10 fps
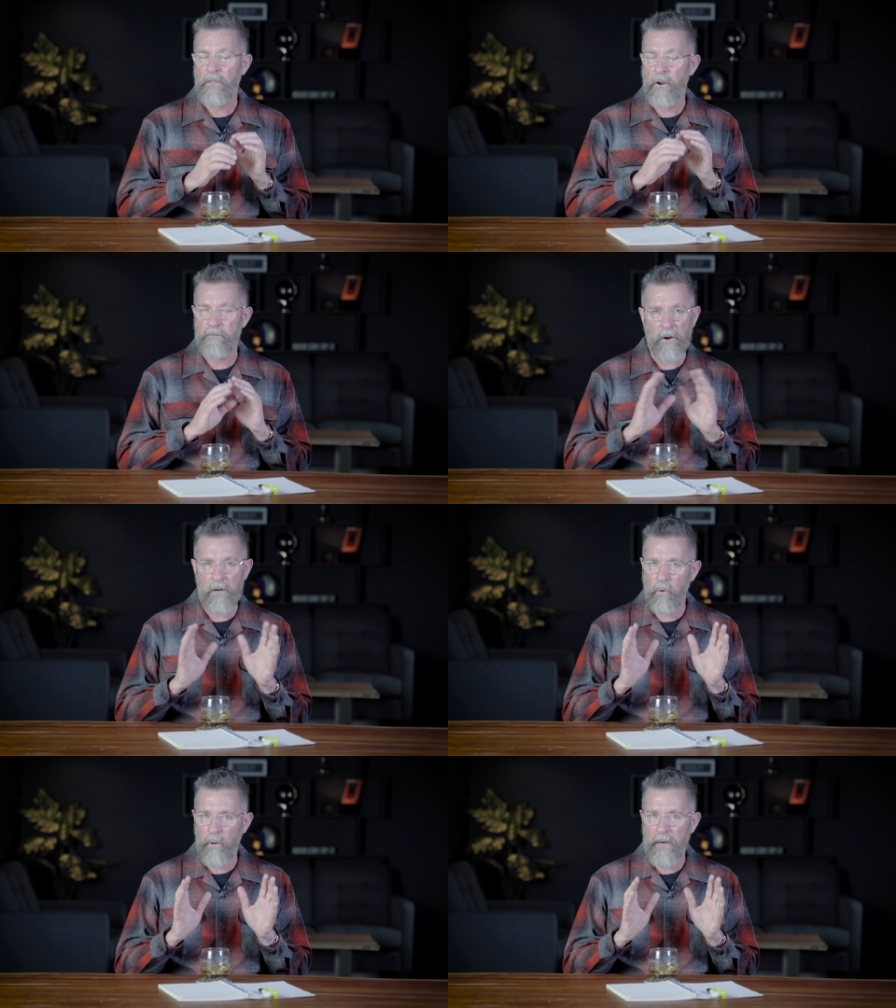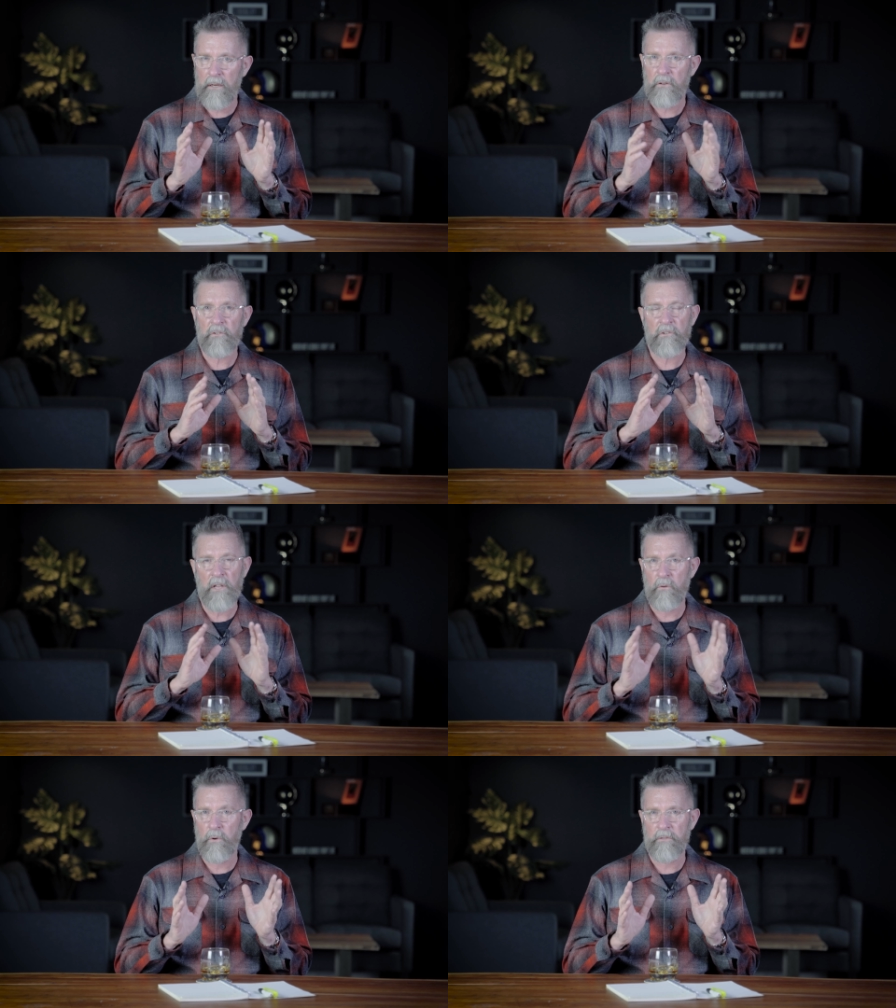They're very quick.
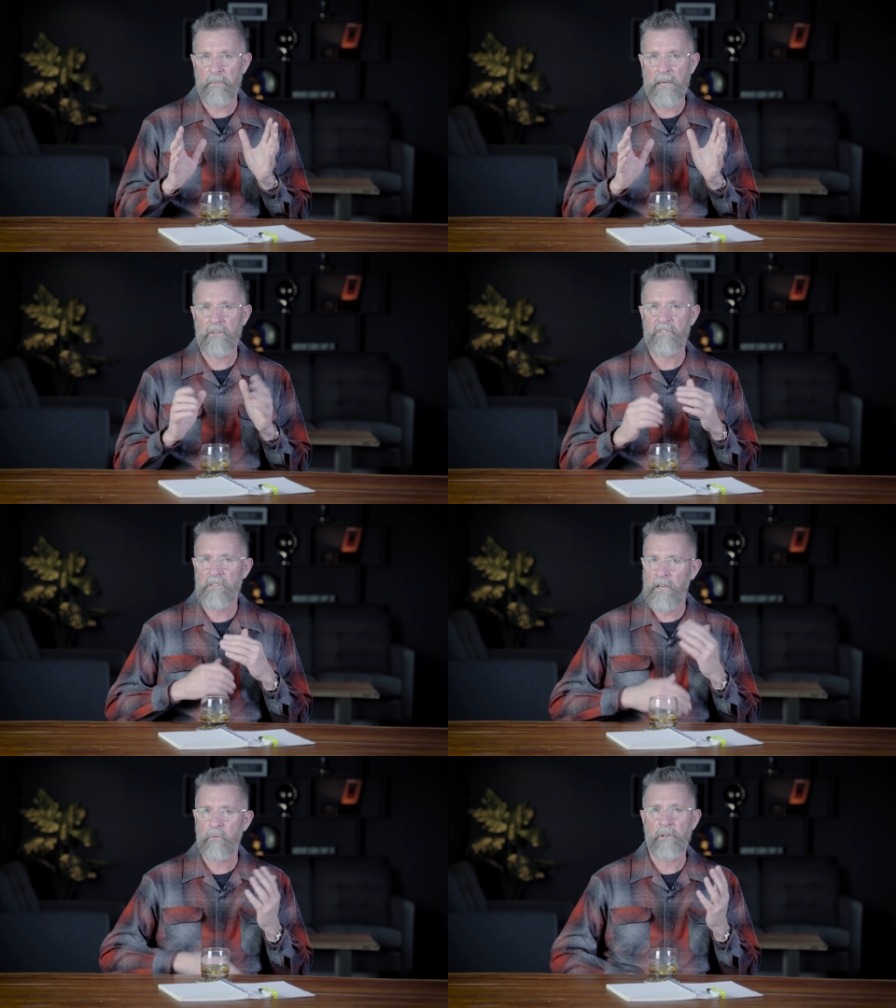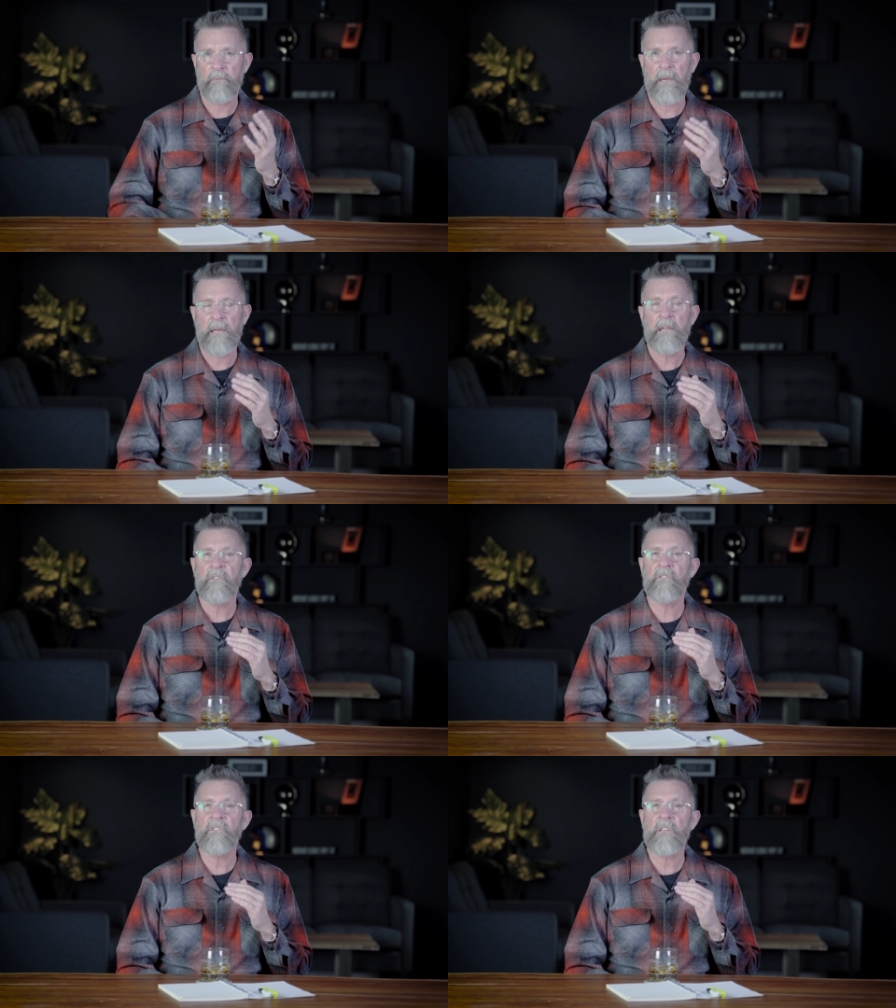Stay with me, stick with me,
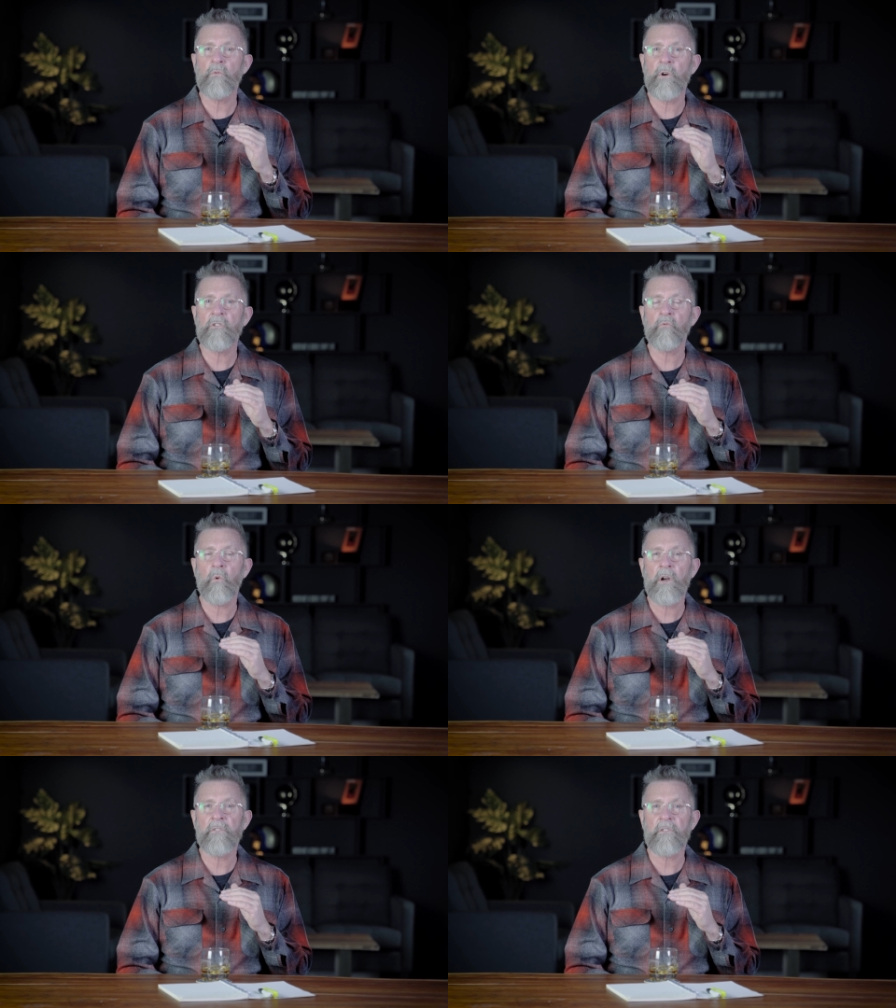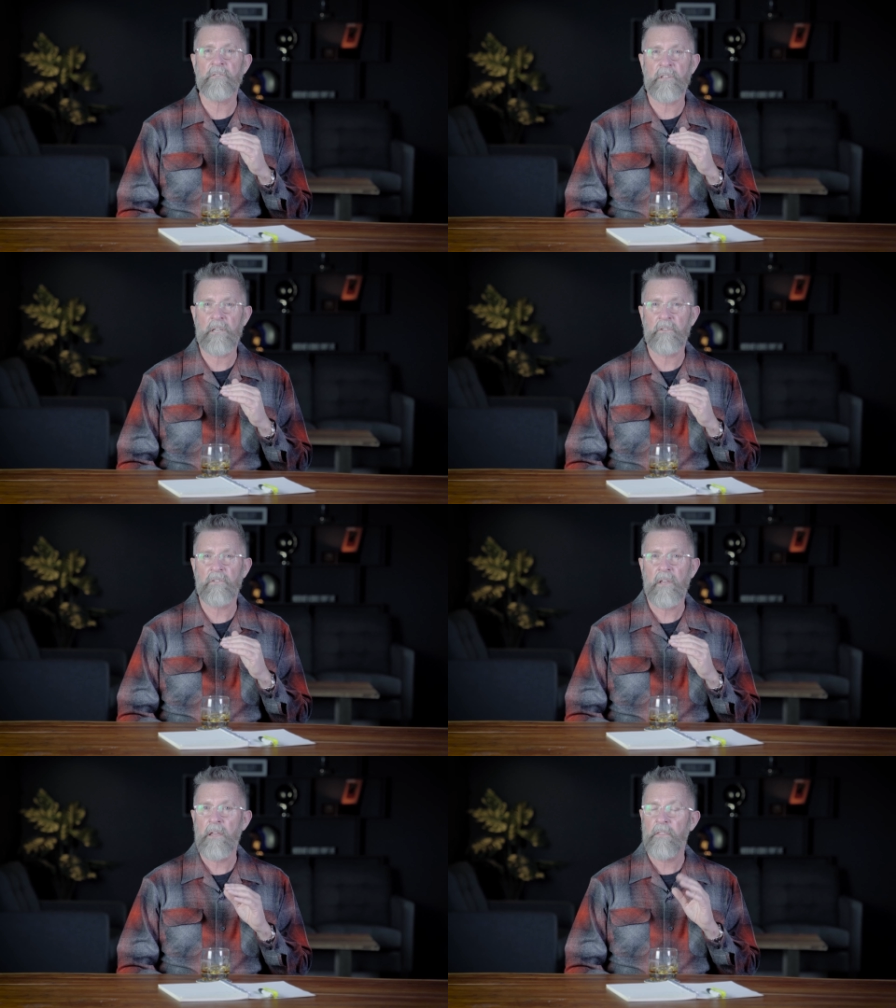see which ones of
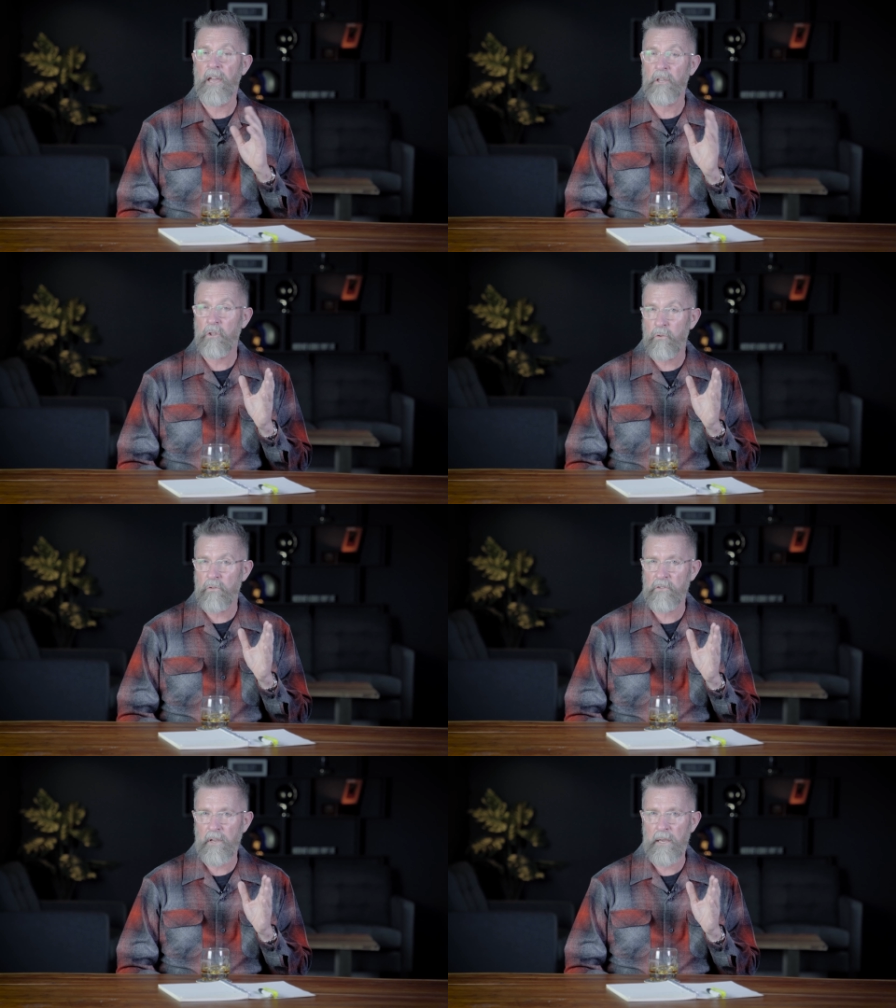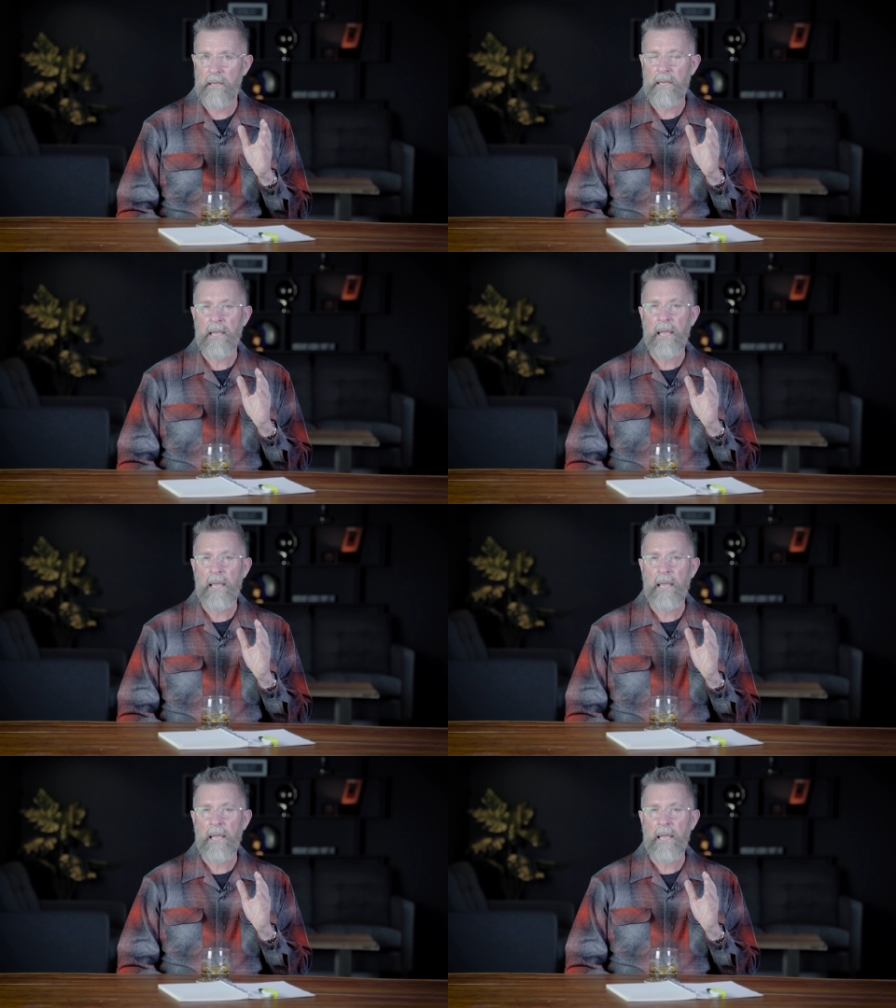these that you see